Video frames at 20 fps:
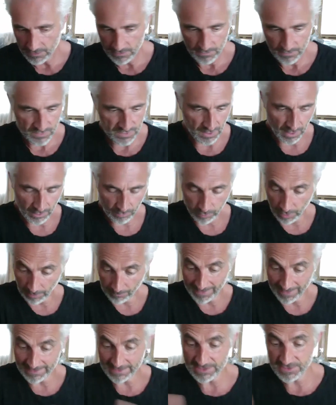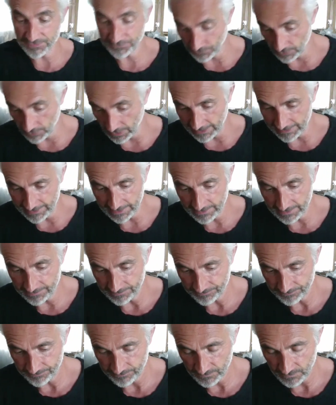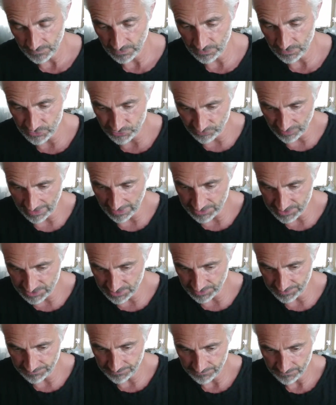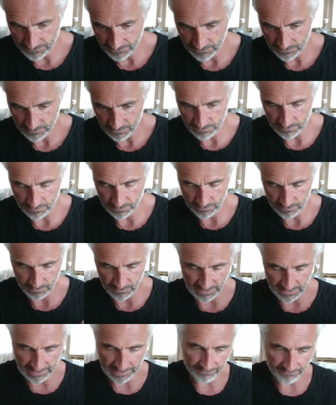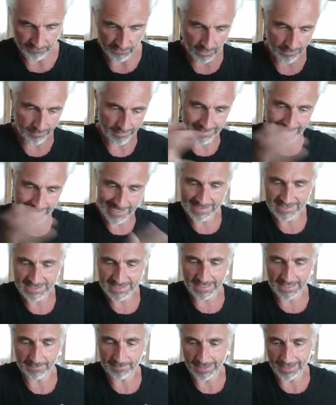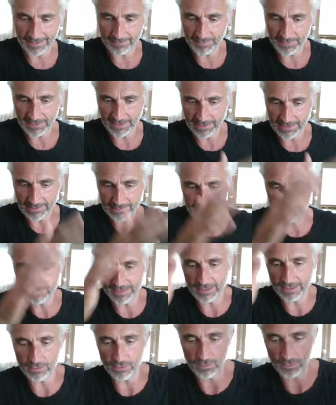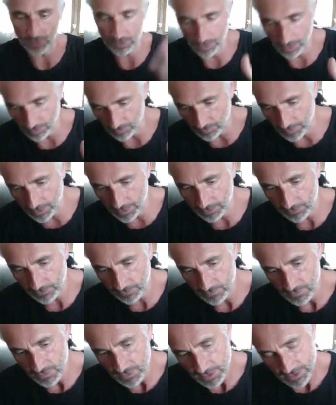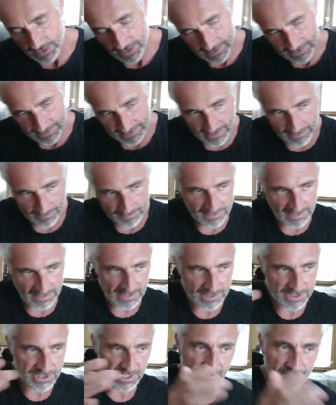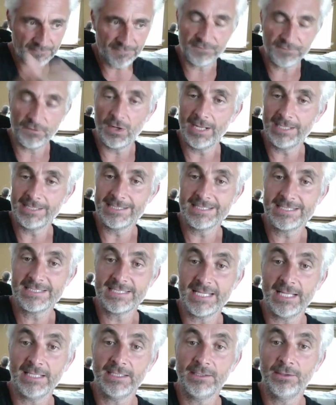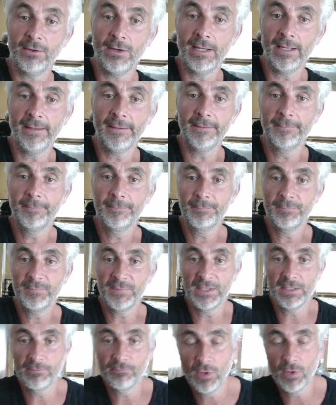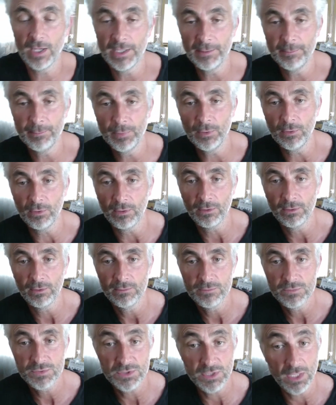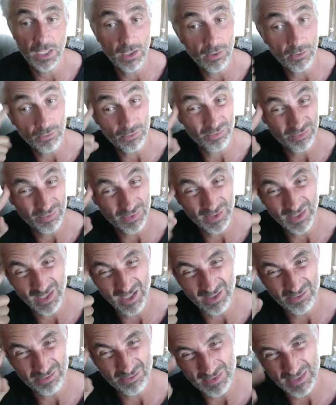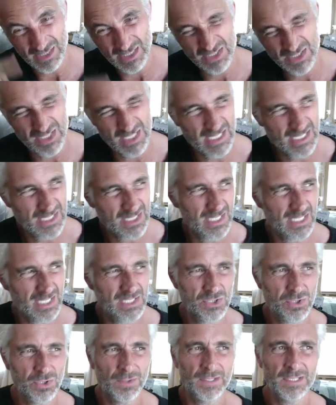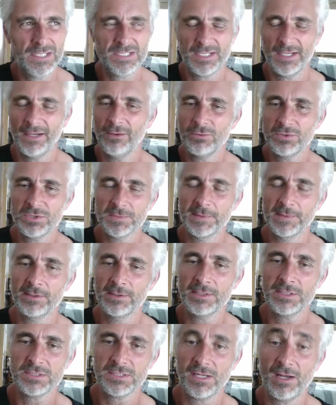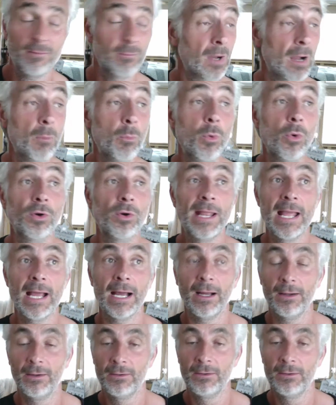So I'd work Monday to Friday, construction. Then I've got my landscape company. Then I've got clockwork. Then I'm DJing Friday and Saturday night. Then I'm writing a book. So you know, it, it, it took its toll. To be honest, I'm, I'm worn out.